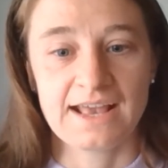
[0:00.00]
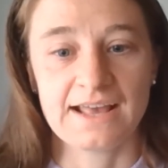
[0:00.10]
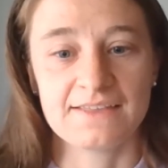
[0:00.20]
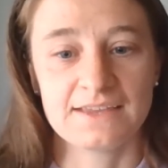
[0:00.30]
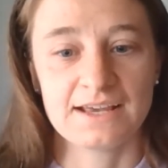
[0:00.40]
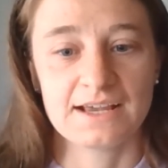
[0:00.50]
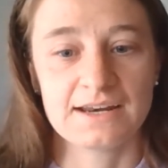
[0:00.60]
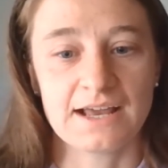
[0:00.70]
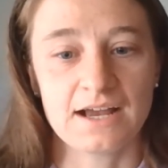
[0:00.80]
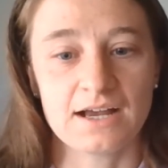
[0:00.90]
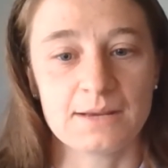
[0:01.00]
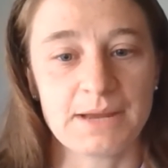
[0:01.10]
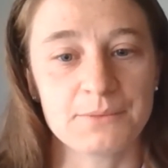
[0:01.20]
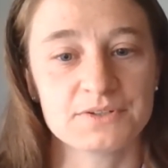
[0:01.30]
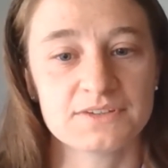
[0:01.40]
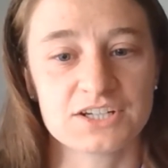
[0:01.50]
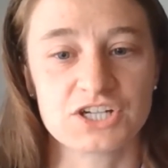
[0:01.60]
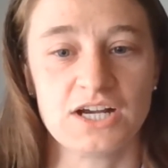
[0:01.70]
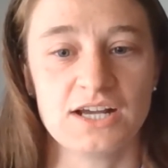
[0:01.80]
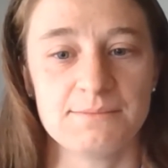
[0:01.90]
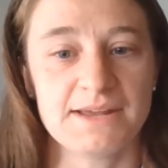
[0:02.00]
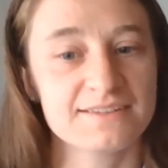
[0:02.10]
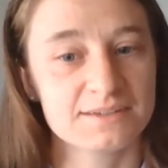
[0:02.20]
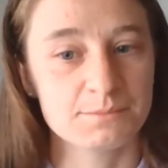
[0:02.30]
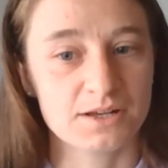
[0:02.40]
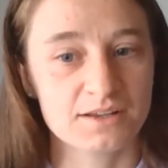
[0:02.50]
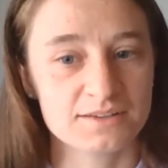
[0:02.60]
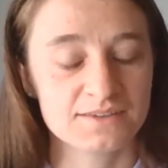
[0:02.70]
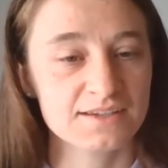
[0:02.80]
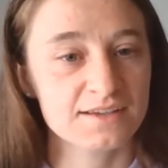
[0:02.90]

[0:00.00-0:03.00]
And then I will touch on medicine balls